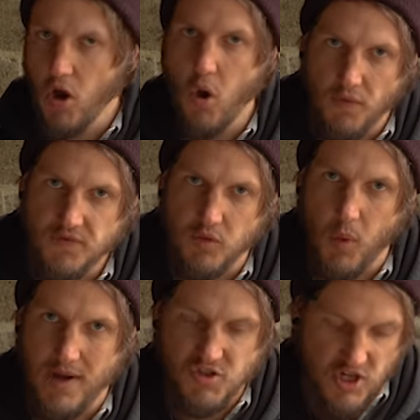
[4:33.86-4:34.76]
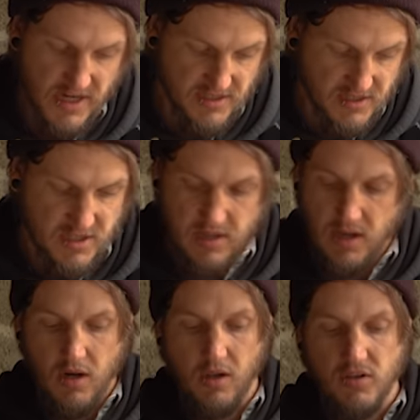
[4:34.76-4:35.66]
I often wear jeans
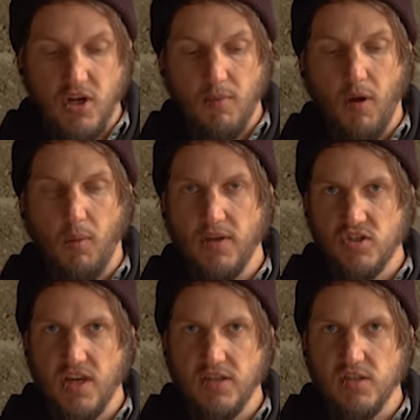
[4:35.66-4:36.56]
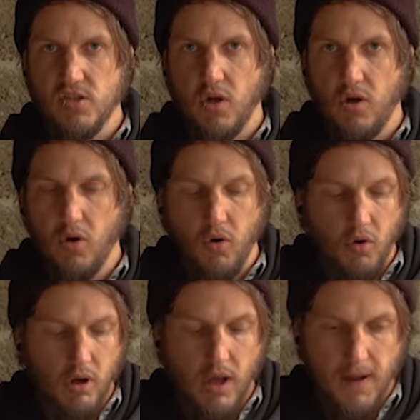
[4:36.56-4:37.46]
a lot of the time I wear jeans
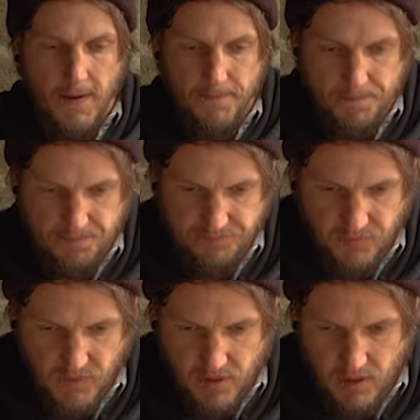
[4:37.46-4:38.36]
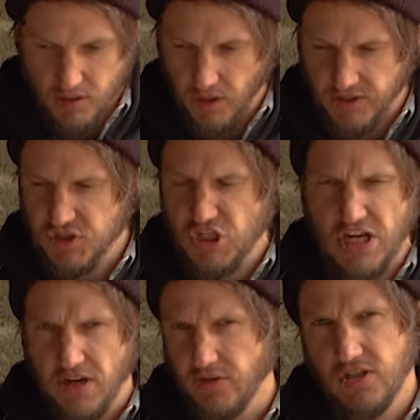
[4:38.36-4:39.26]
or um, like
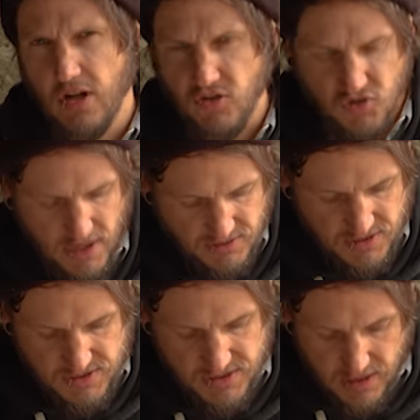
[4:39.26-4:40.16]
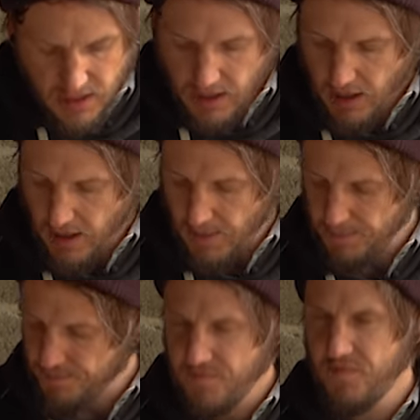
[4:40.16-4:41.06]
chino style trousers
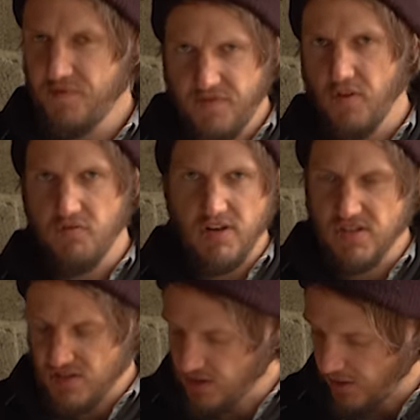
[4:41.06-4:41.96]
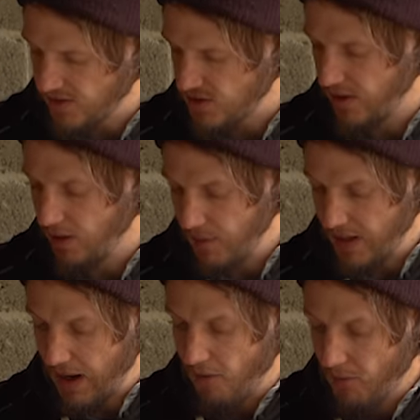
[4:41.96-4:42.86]
um, for reasons I'll go into in a little bit
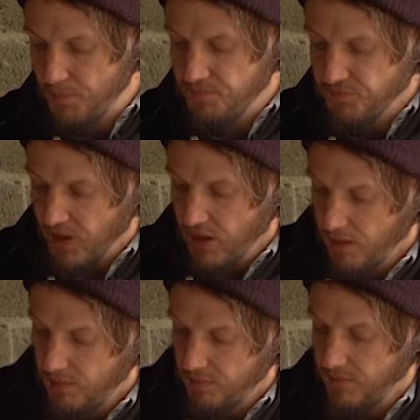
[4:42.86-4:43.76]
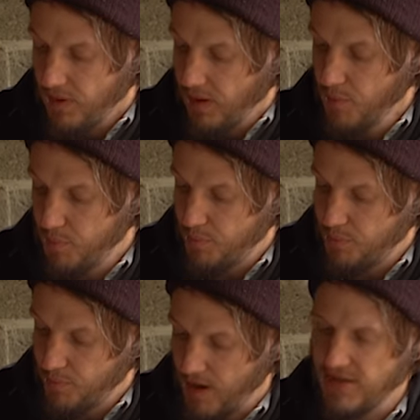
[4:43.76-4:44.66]
later on.
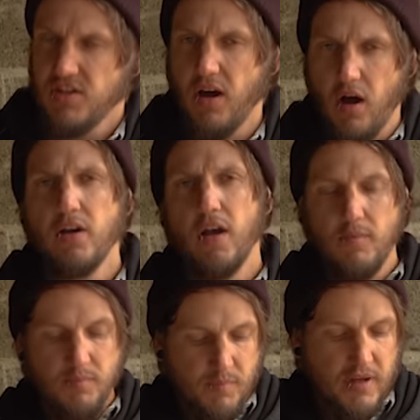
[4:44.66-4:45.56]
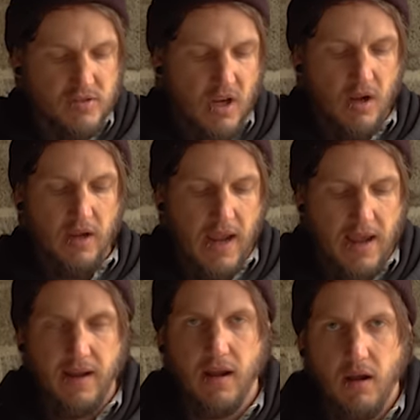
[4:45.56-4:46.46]
Well, you know, I, I, because I like
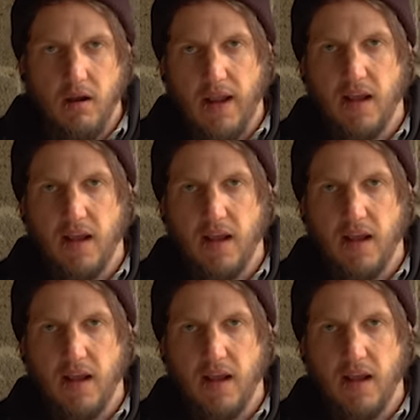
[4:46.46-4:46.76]
hang, I like